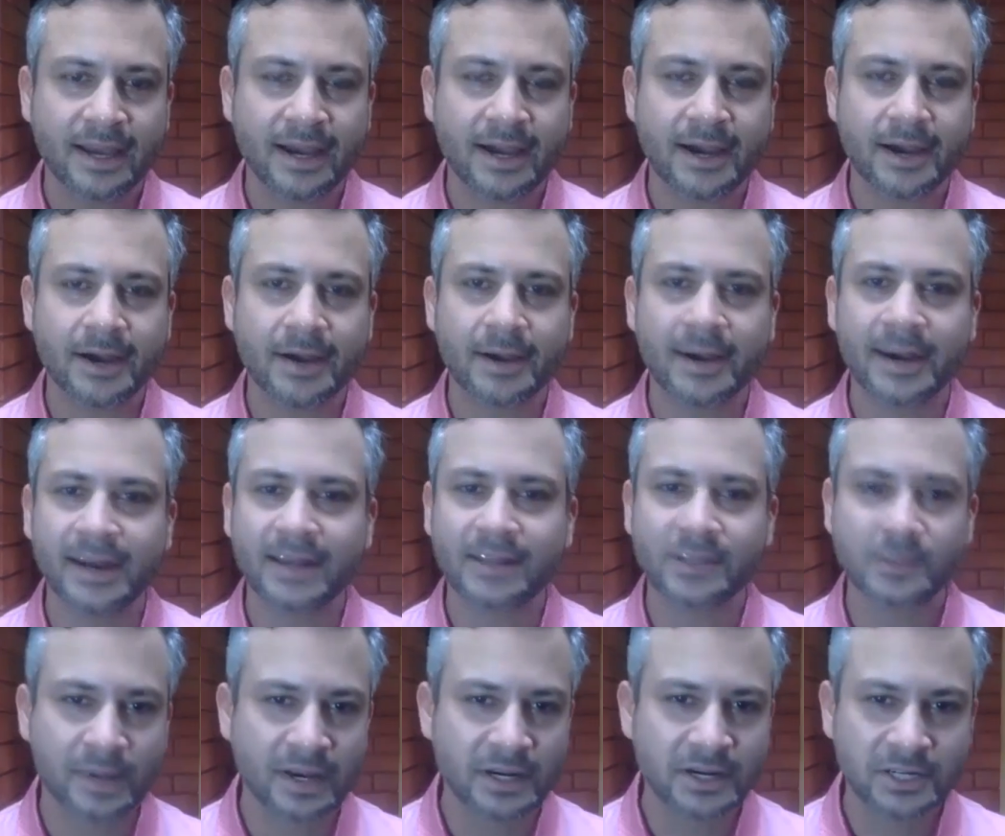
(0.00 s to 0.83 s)
And
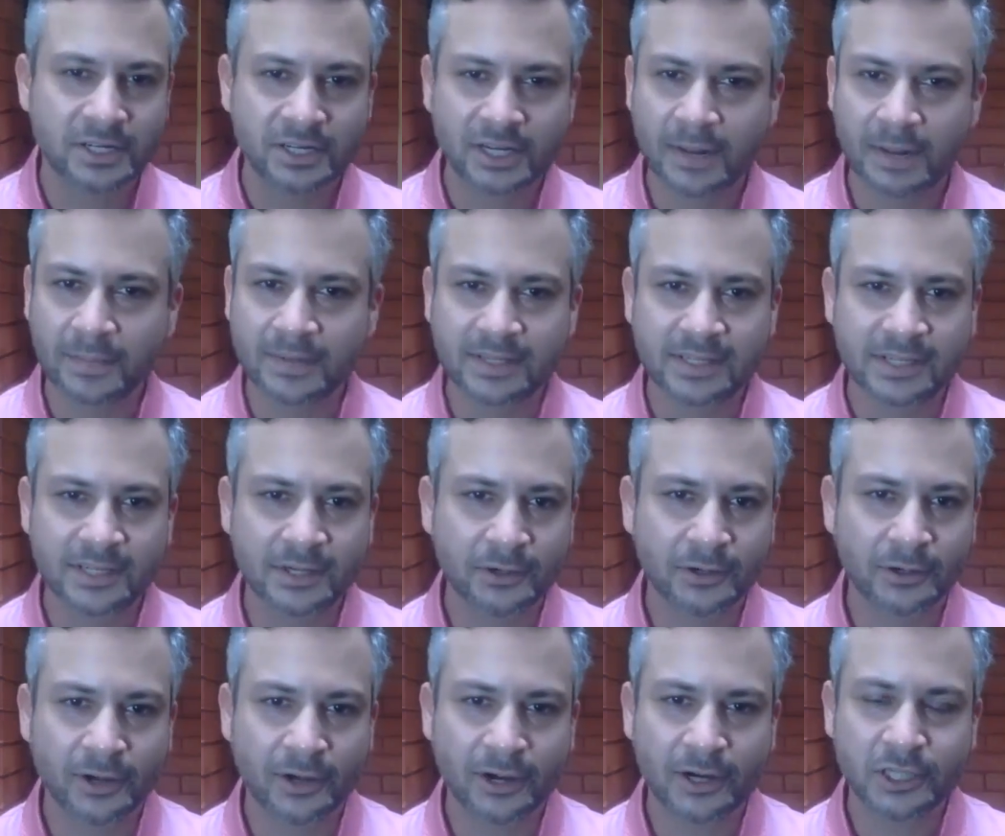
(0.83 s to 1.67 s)
as you mentioned, I'm a
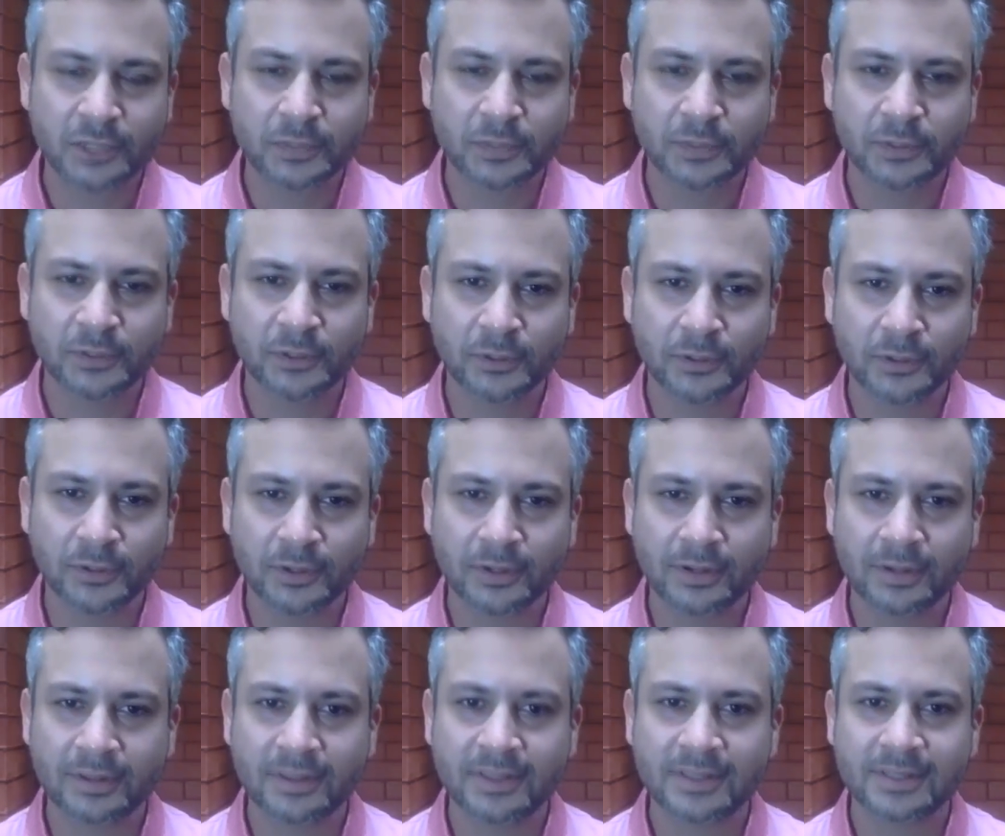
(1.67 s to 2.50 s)
serial
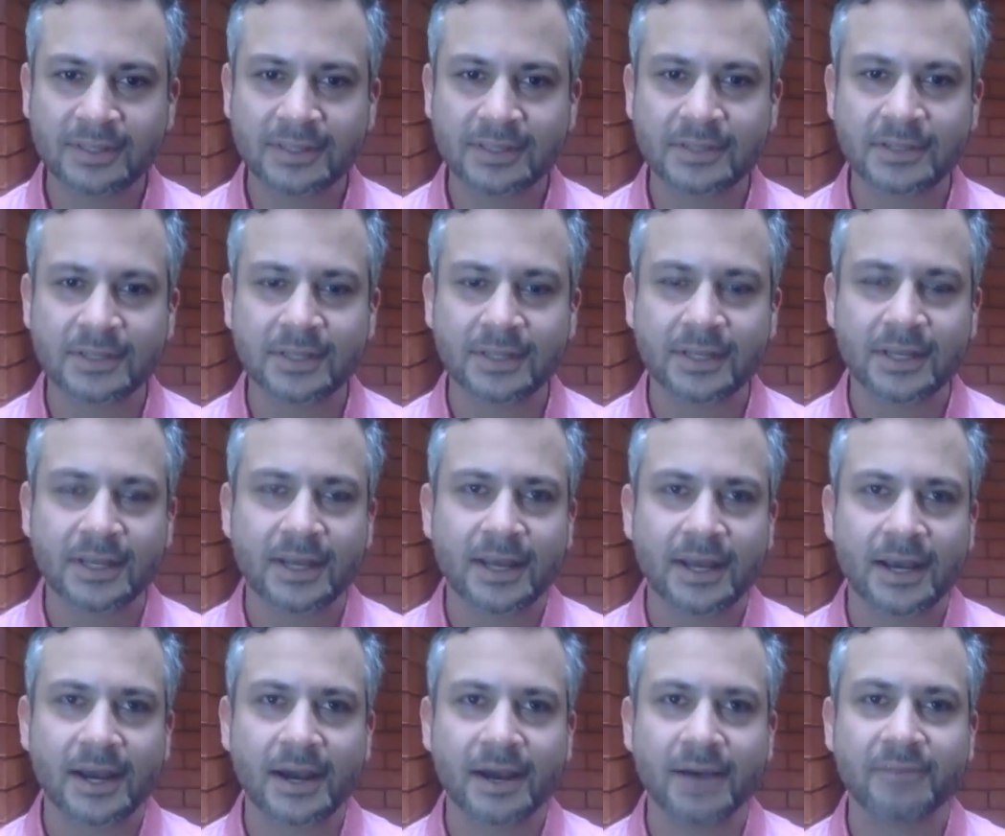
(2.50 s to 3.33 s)
entrepreneur. This is
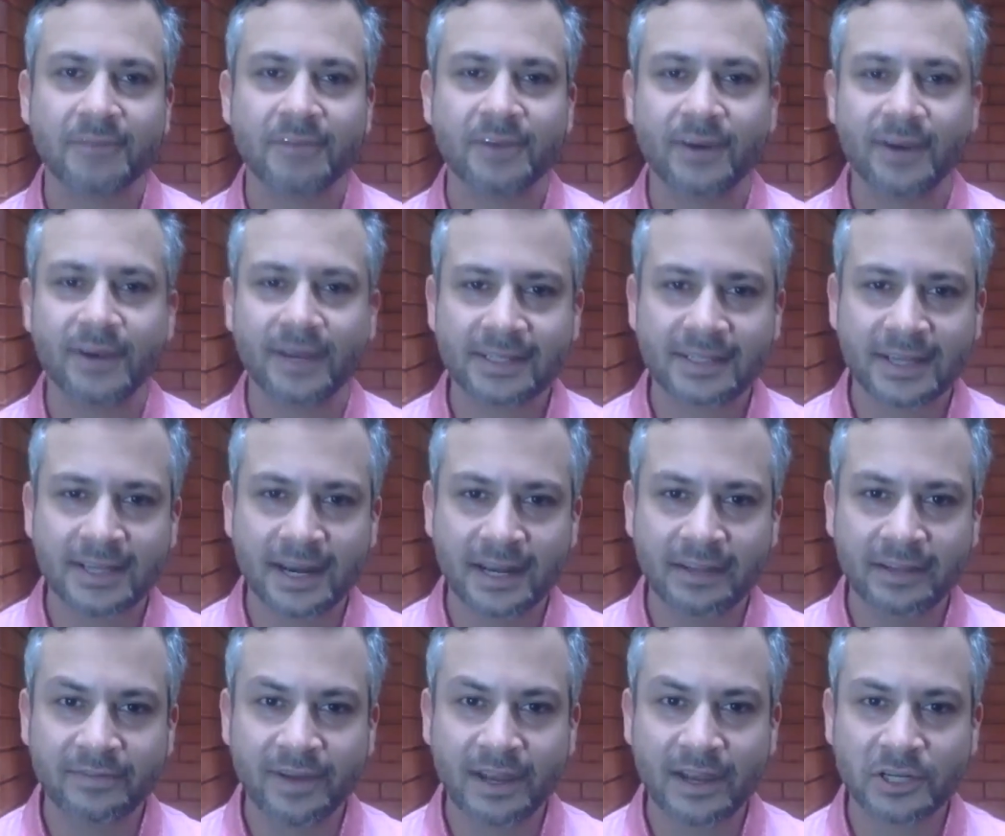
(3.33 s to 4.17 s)
a very
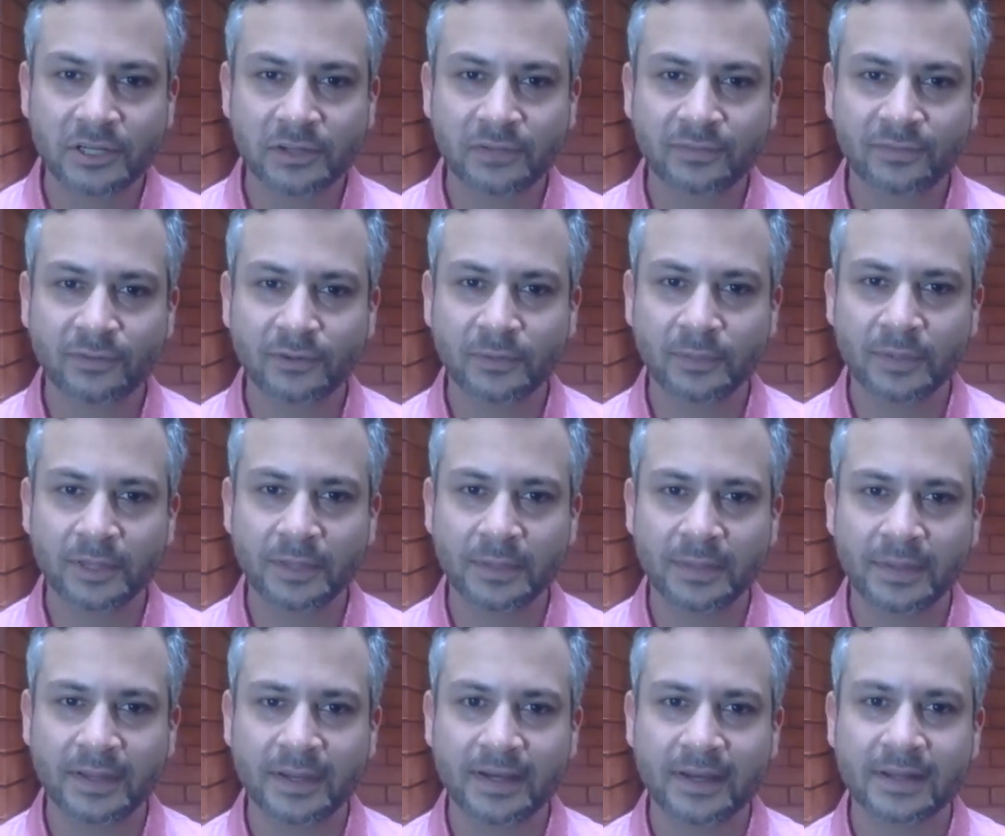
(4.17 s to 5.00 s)
exciting venture for
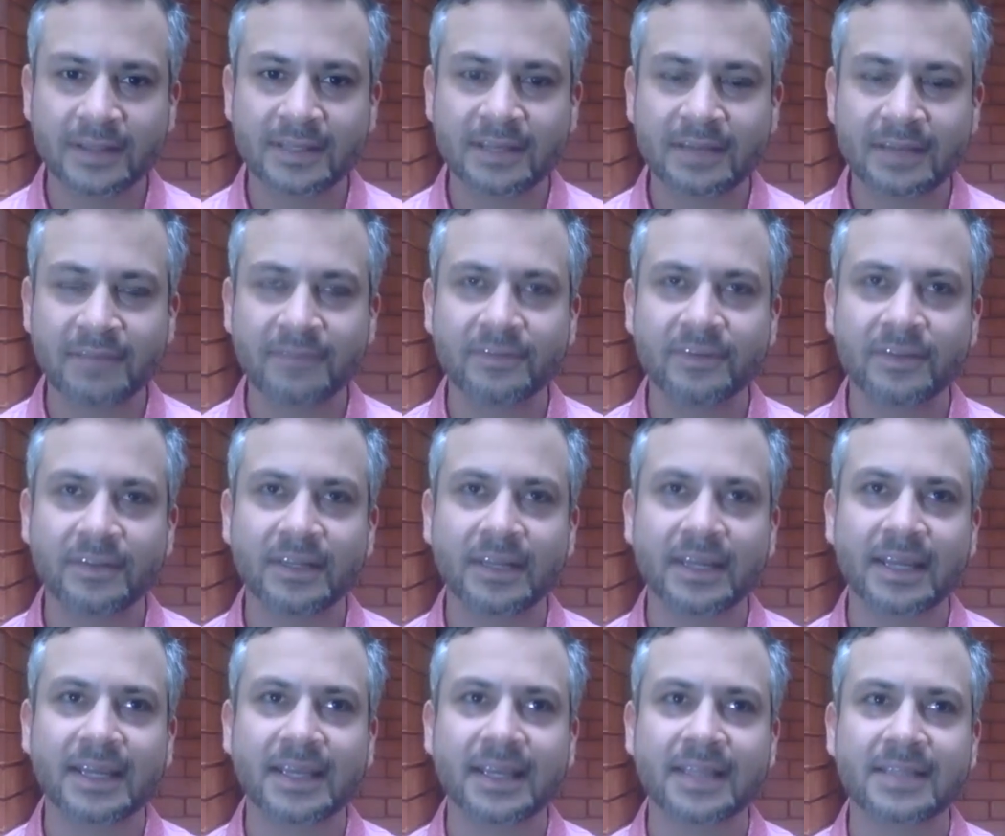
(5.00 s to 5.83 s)
me because I feel
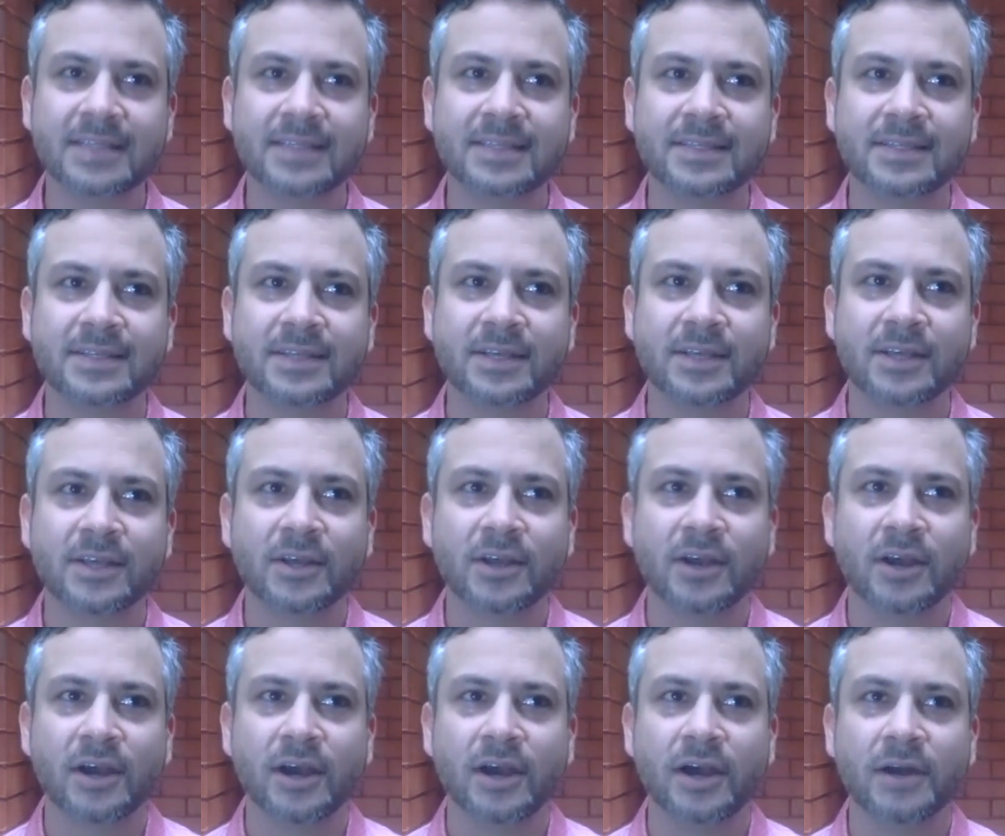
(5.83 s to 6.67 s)
like it's
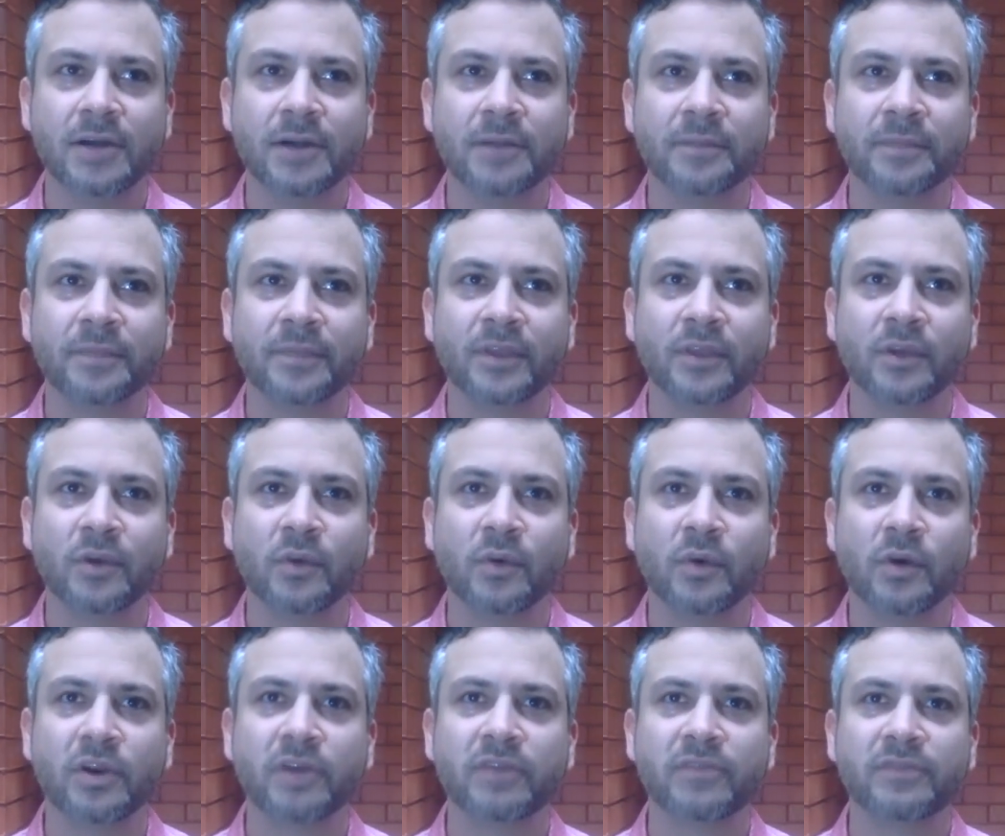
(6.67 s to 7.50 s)

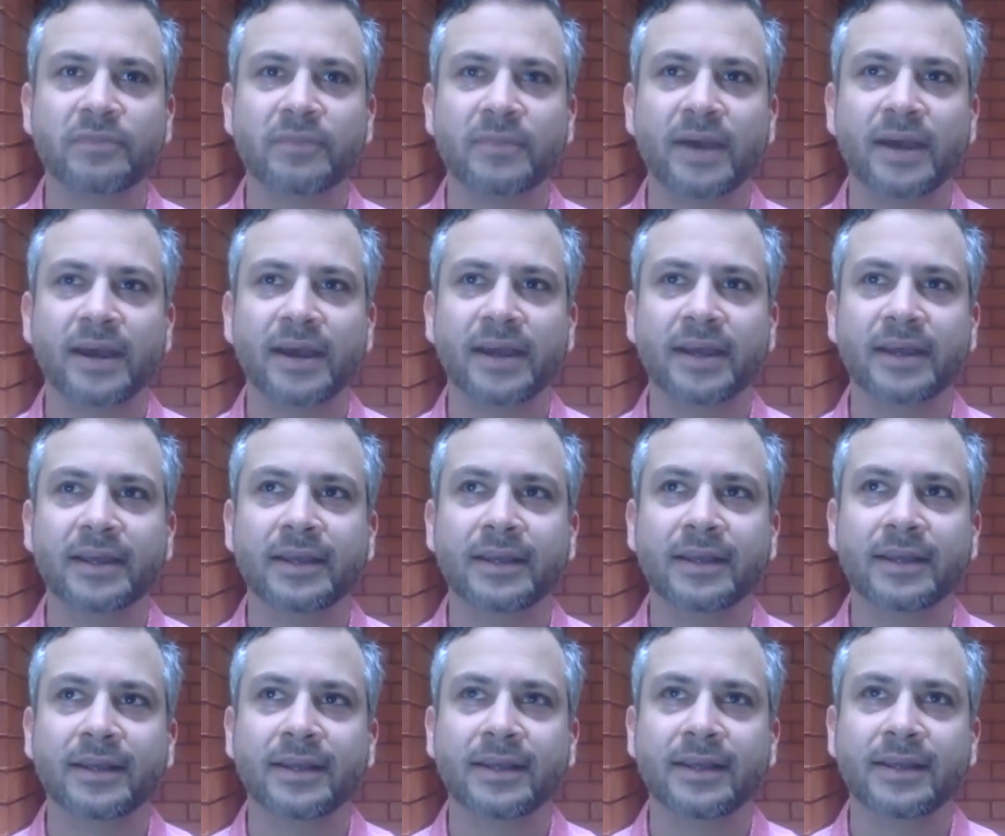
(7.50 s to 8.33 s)
one of
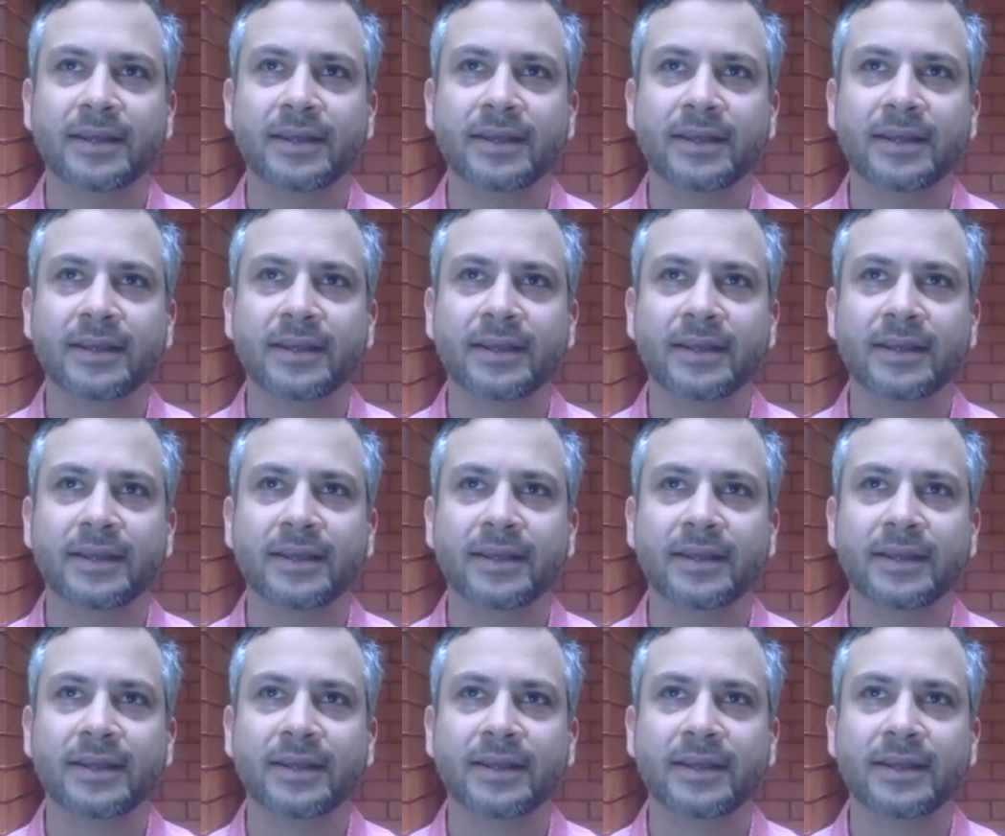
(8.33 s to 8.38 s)
my